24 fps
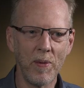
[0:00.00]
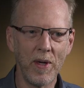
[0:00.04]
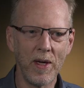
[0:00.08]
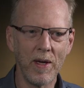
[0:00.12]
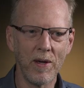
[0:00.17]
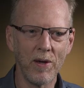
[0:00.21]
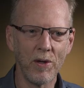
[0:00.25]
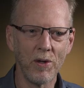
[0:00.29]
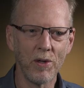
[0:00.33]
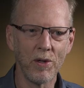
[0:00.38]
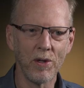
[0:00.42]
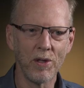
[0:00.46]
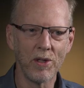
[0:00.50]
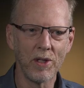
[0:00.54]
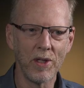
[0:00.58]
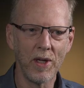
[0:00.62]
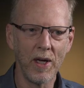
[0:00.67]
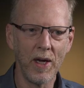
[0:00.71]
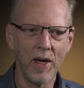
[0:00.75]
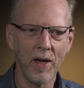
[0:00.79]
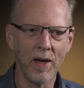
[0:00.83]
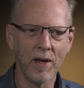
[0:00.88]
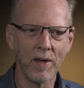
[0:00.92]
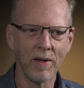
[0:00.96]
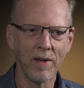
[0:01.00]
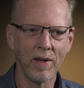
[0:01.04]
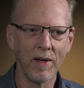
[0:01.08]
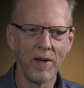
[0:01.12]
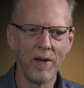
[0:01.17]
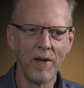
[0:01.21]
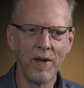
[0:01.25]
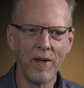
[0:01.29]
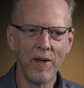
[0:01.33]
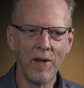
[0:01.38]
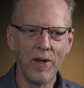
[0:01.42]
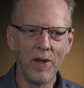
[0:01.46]
me understand
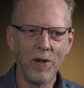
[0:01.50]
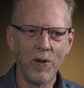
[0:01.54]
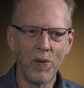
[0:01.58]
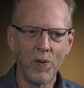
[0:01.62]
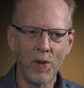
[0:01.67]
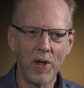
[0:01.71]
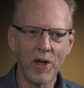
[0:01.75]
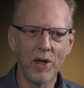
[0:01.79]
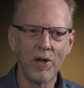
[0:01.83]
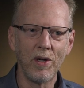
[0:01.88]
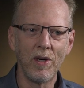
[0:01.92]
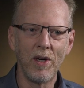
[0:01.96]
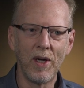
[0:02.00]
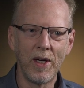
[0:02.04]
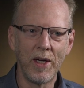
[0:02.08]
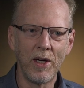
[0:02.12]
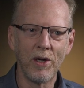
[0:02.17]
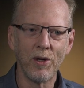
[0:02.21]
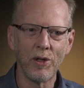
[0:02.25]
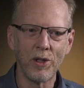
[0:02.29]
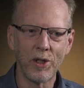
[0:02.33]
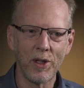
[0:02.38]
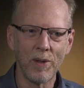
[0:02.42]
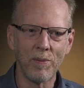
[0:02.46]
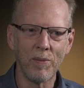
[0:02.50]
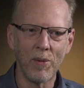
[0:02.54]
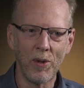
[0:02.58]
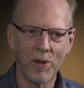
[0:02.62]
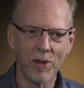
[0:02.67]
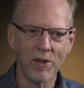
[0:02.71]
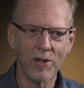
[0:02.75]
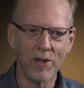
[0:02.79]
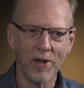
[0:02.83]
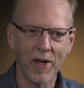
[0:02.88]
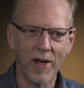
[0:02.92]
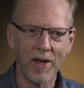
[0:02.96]
what good leadership
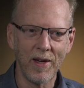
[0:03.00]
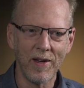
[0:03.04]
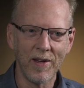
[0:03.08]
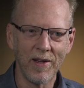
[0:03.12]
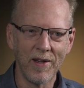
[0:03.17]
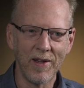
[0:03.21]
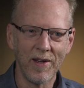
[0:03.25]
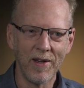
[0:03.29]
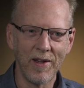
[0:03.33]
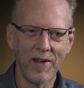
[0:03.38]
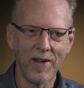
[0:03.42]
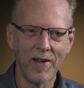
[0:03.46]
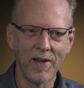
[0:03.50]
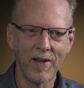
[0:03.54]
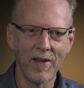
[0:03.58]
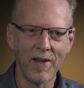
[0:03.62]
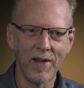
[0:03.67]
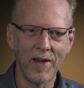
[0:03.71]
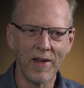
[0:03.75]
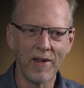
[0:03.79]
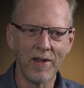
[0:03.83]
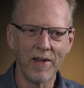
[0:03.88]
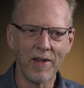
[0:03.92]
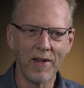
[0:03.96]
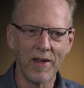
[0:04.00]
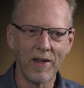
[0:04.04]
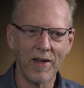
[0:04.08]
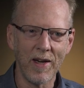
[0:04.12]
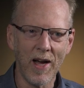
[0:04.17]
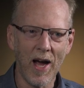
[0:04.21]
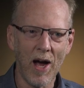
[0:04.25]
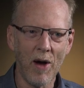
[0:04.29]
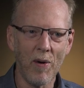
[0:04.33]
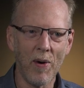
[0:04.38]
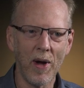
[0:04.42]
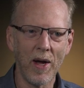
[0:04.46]
looks like and, mm-hmm. and, and
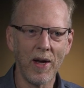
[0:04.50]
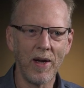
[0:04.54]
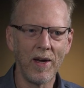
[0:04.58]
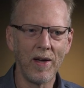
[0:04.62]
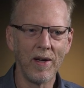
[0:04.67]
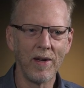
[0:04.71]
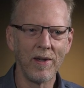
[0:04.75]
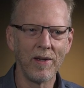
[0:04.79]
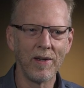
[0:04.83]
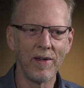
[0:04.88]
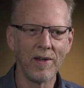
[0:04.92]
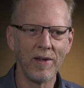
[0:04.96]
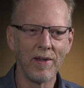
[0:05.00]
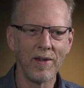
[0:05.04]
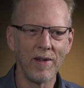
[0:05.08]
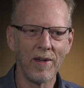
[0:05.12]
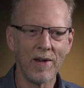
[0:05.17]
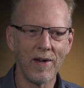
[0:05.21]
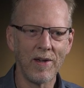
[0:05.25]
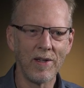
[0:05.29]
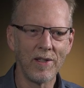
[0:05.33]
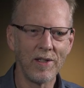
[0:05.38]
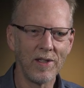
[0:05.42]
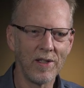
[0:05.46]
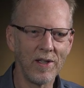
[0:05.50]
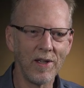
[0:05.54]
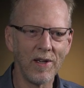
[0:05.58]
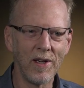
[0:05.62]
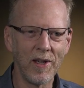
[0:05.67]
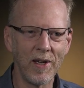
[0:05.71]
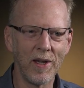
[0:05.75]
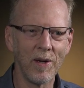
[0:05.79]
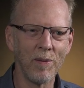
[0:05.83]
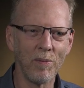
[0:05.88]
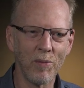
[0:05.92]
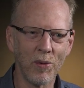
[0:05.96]
how I can
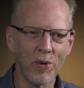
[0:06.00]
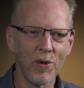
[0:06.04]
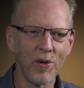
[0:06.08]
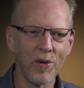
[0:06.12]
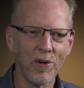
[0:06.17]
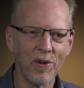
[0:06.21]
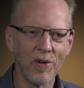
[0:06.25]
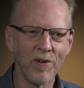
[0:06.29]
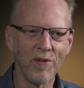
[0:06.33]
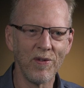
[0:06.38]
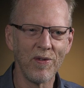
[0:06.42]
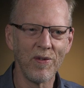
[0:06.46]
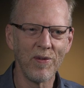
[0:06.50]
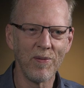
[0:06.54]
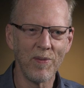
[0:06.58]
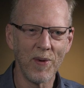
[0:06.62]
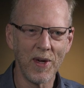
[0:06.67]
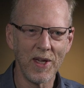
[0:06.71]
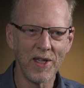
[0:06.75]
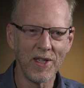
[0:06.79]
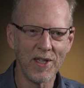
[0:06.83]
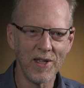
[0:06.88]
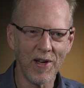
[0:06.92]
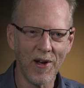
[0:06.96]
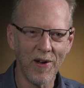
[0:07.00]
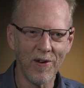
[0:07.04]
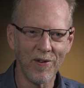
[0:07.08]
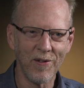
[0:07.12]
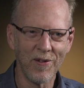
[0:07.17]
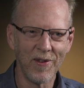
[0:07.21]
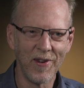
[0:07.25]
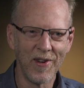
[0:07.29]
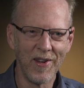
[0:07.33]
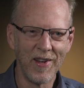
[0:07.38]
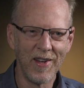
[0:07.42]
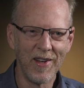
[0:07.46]
constantly improve myself.
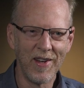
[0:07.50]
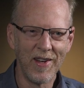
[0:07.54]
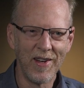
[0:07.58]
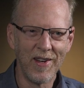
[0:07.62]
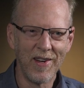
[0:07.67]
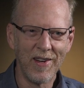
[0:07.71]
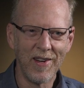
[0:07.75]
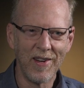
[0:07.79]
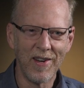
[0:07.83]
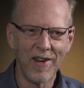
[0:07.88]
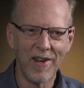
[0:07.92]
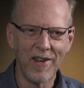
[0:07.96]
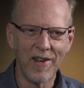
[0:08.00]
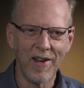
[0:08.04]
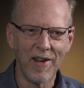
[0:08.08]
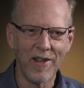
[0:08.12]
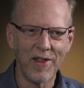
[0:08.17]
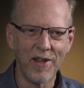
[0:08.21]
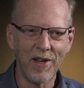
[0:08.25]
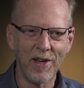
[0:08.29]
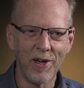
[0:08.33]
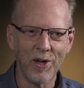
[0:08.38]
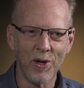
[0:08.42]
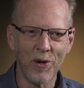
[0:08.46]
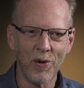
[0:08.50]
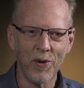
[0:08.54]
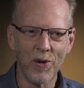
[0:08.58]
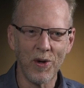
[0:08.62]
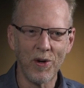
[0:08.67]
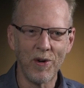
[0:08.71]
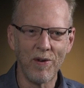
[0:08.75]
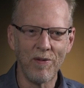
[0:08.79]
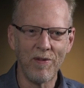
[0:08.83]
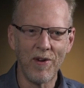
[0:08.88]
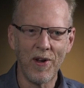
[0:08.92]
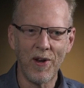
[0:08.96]
I, I think
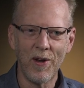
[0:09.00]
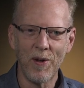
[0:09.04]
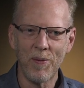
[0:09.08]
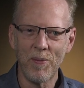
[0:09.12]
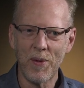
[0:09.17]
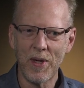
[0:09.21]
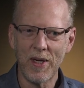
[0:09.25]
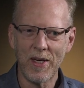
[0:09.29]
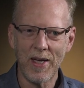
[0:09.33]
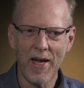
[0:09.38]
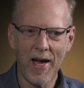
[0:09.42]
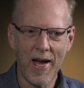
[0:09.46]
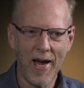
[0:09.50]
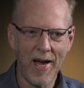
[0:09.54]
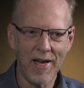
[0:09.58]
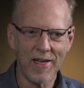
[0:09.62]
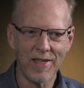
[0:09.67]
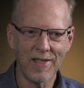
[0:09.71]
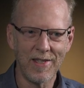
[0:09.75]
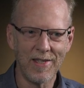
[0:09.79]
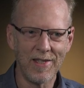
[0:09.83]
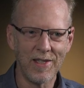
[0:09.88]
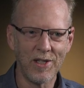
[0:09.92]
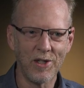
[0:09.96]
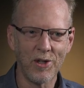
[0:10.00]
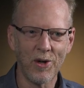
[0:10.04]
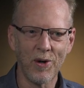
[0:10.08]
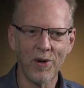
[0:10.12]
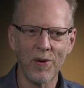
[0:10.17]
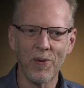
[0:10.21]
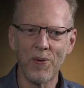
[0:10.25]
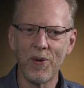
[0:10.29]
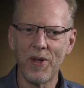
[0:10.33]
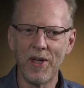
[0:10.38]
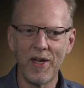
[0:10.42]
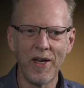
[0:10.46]
career development has to
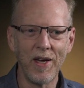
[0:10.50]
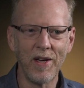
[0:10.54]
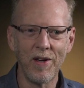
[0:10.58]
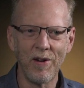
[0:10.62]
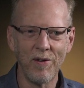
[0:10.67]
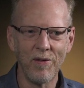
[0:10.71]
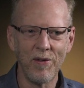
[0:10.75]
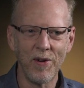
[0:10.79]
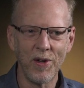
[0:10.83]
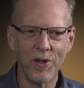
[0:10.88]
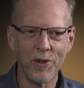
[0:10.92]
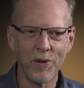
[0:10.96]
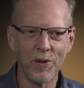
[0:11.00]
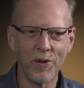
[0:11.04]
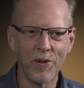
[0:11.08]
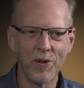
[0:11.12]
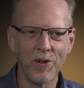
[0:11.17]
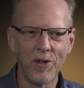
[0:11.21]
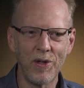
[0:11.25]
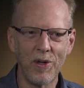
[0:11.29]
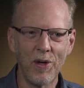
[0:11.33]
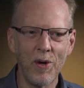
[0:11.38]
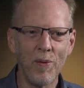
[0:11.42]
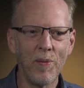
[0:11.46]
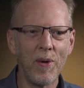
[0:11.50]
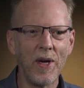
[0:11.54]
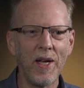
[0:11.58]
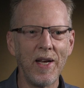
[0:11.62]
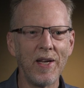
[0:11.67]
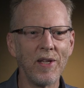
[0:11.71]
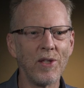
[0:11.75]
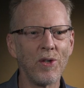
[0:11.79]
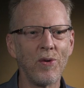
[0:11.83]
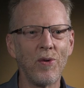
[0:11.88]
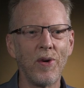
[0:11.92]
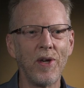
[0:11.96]
start with the individual. Nobody
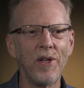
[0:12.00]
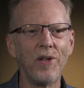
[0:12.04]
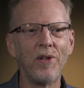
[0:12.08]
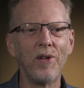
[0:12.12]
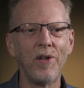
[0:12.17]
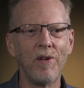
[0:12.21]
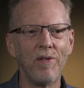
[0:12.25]
is going to